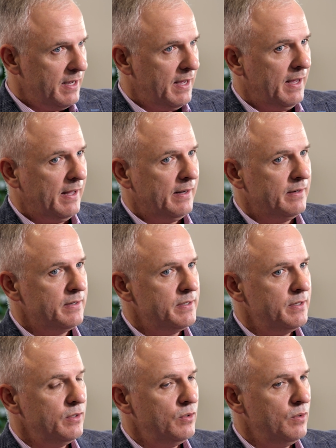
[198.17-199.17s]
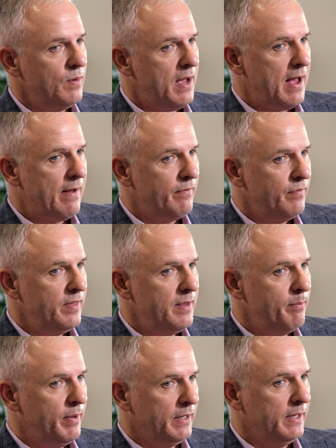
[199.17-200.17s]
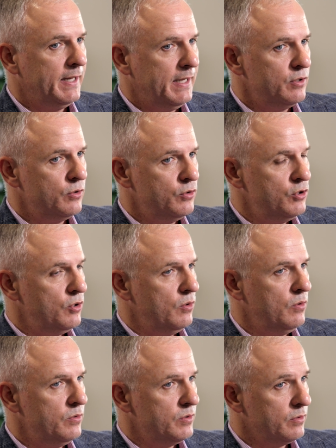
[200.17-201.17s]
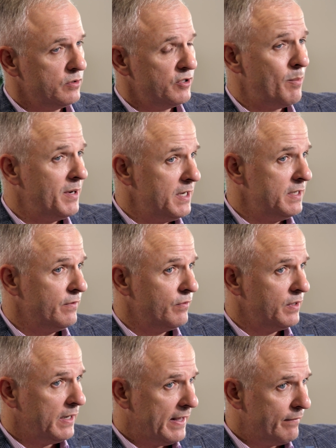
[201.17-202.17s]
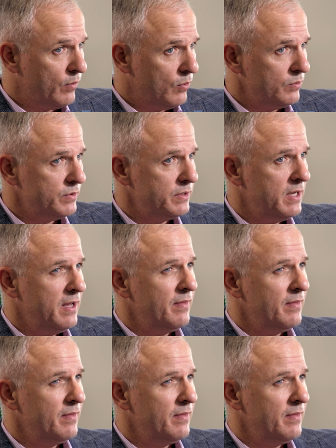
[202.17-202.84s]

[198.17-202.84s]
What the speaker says: and you have the ability to choose on so many different levels,